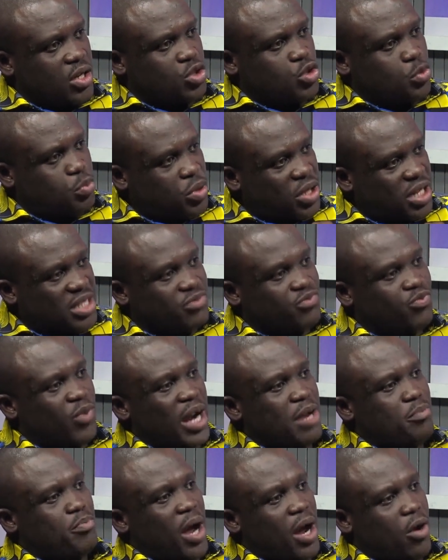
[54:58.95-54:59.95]
to put us
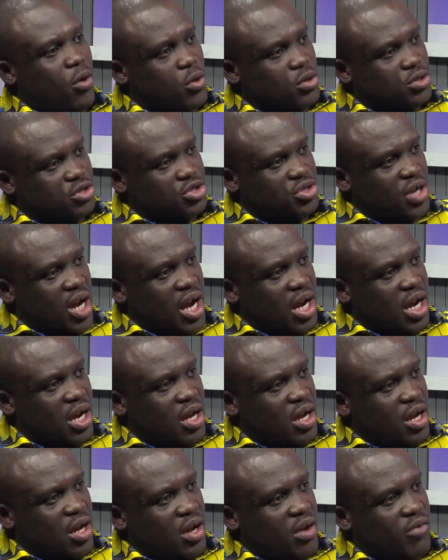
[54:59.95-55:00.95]
right back on track
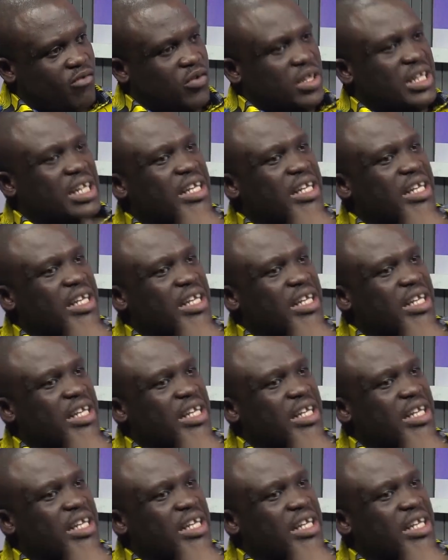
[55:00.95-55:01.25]
for